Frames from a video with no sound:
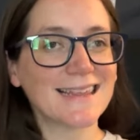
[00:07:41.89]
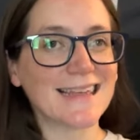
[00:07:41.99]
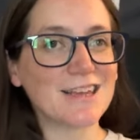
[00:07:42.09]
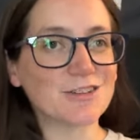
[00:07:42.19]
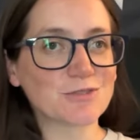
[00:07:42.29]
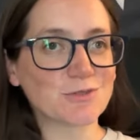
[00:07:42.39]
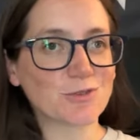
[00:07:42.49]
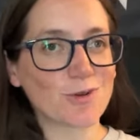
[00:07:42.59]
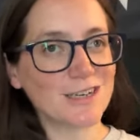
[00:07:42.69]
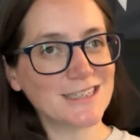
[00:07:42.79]
Thank you all so much
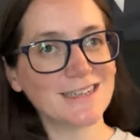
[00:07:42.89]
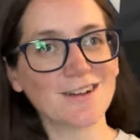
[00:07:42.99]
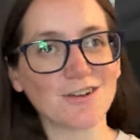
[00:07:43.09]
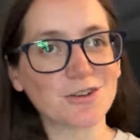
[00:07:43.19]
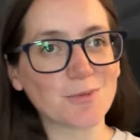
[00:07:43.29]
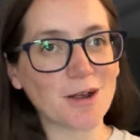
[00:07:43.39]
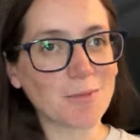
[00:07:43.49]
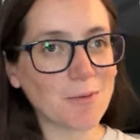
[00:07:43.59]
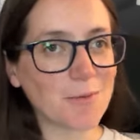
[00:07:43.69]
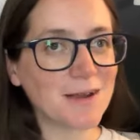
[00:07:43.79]
for watching. Conquer tomorrow
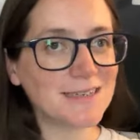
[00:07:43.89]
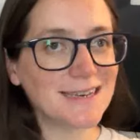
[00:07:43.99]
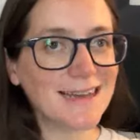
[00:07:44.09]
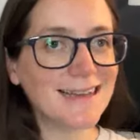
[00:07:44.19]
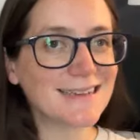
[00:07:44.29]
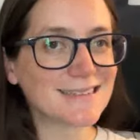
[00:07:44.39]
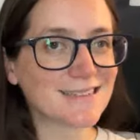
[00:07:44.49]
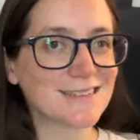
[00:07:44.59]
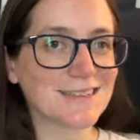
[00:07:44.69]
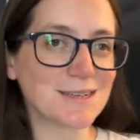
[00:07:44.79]
by preparing today. I'll
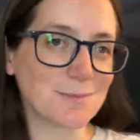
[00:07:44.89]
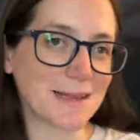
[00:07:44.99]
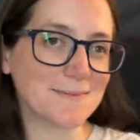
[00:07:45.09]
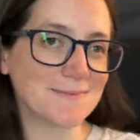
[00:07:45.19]
talk to you later. Bye.